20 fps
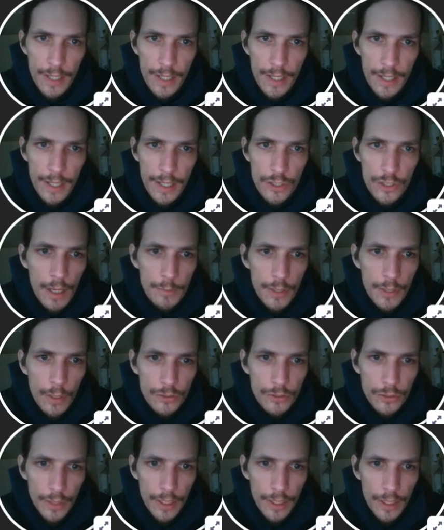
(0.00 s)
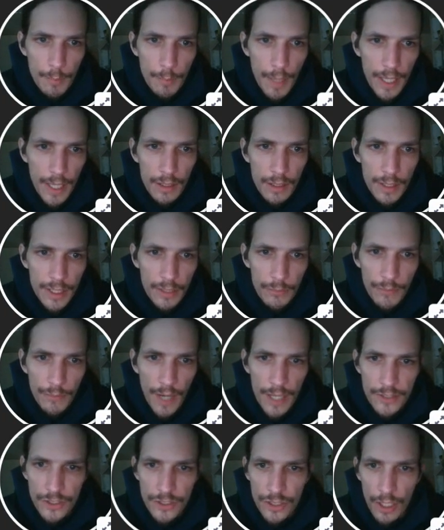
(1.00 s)
You also get the mega link
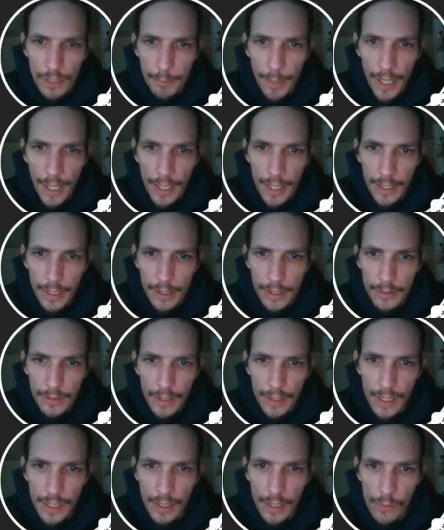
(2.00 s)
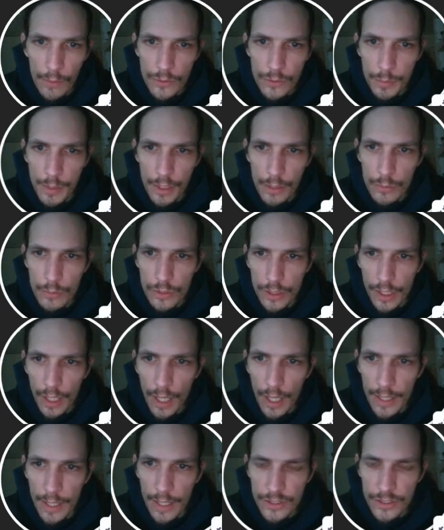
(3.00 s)
fast start pack, the Olsp user
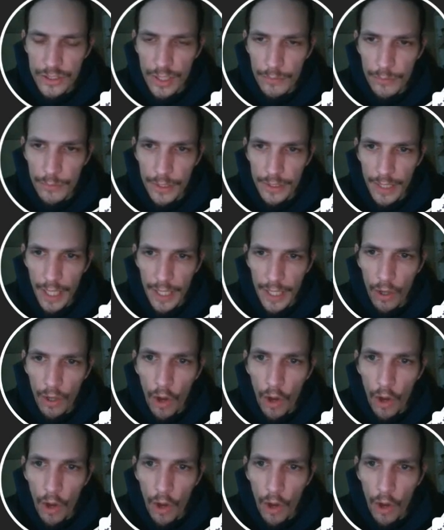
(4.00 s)
guide, stuff like that.